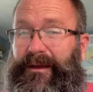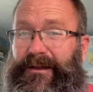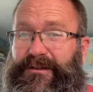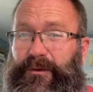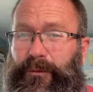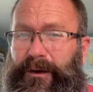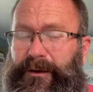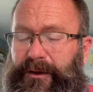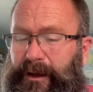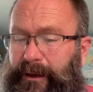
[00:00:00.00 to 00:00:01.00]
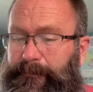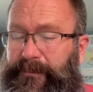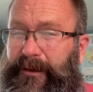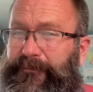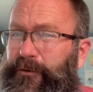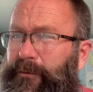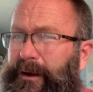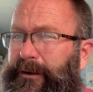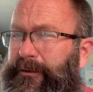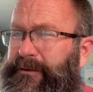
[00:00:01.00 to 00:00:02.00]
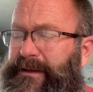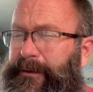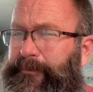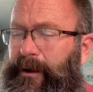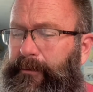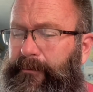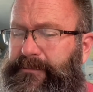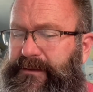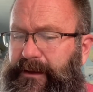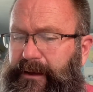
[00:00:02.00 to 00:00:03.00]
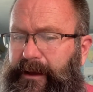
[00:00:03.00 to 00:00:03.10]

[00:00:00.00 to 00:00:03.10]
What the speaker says: And so we're gonna, if you run into those kind of problems,